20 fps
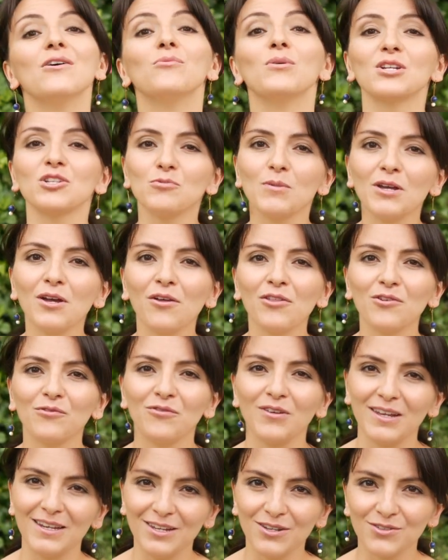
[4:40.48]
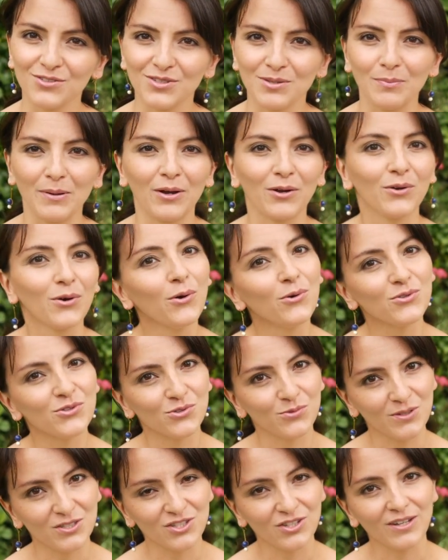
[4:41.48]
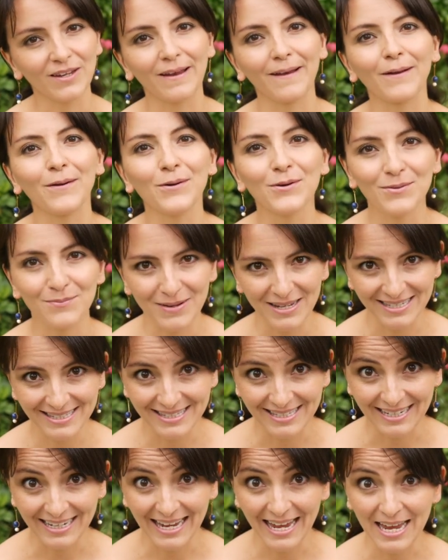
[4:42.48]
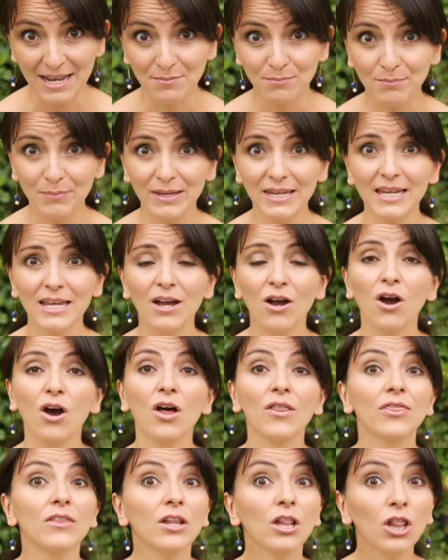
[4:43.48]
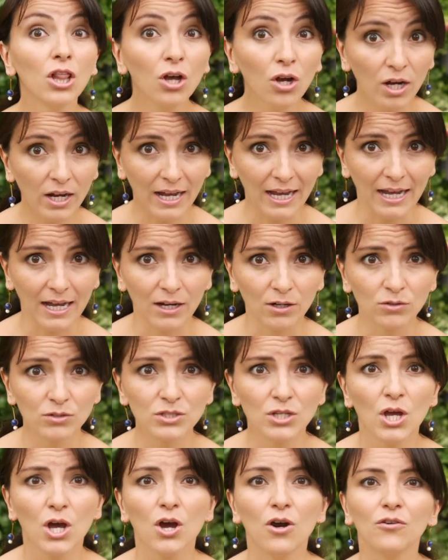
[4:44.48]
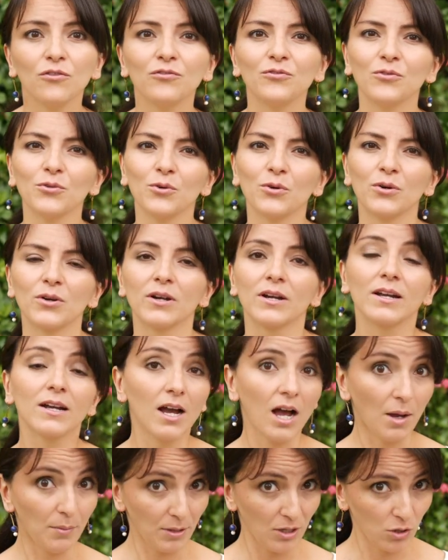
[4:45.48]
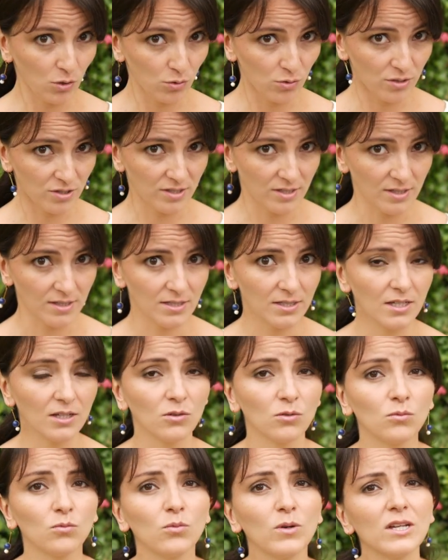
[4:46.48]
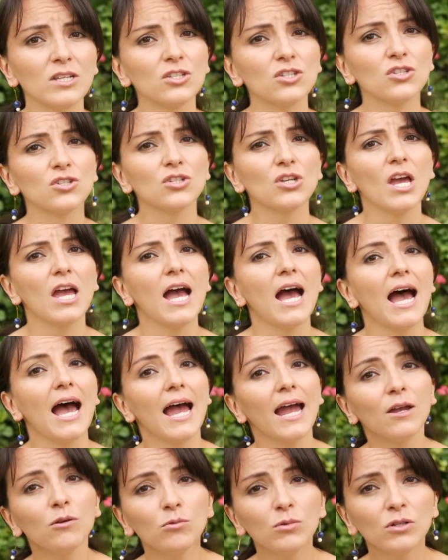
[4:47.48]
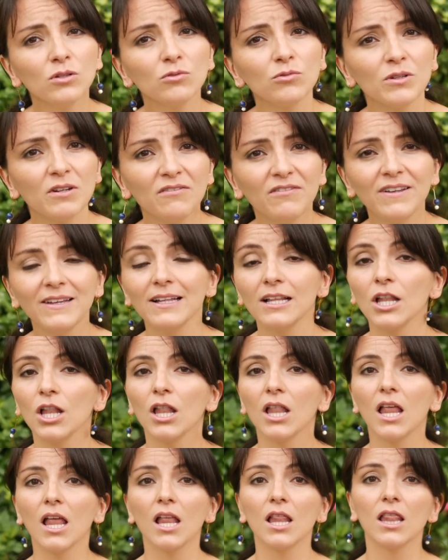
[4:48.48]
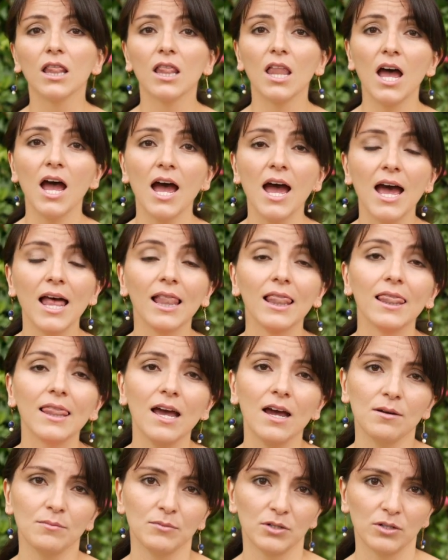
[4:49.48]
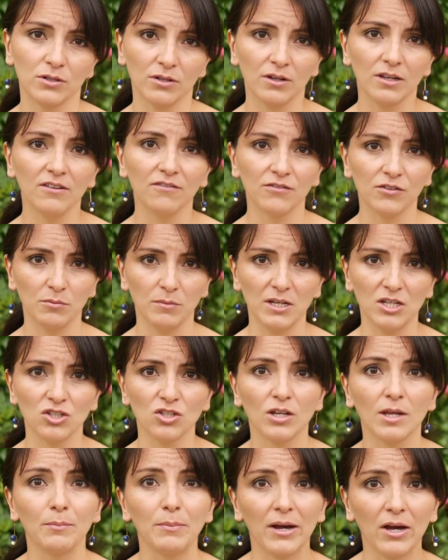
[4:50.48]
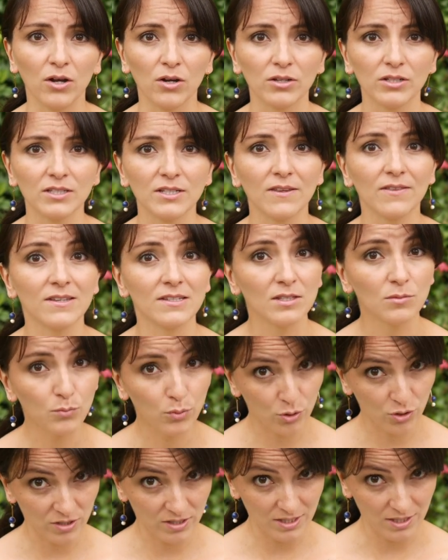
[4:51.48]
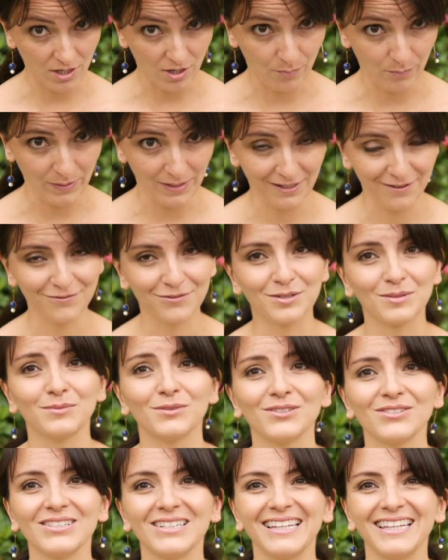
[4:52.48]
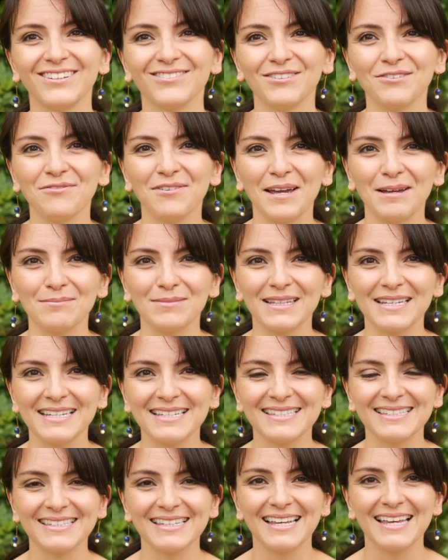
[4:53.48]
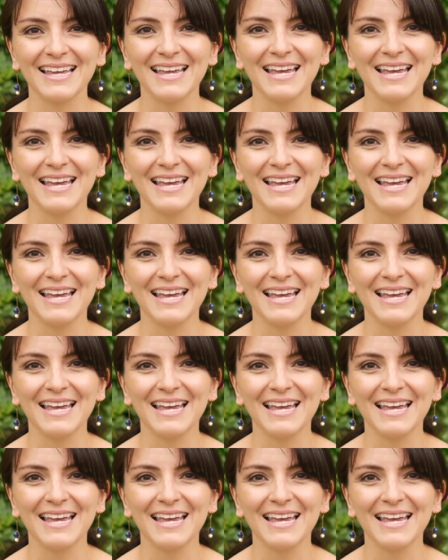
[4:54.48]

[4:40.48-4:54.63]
Watch my other videos about code switching and code mixing, and be on the lookout for coming courses in which I will reveal a lot more information about this important topic for multilingual families.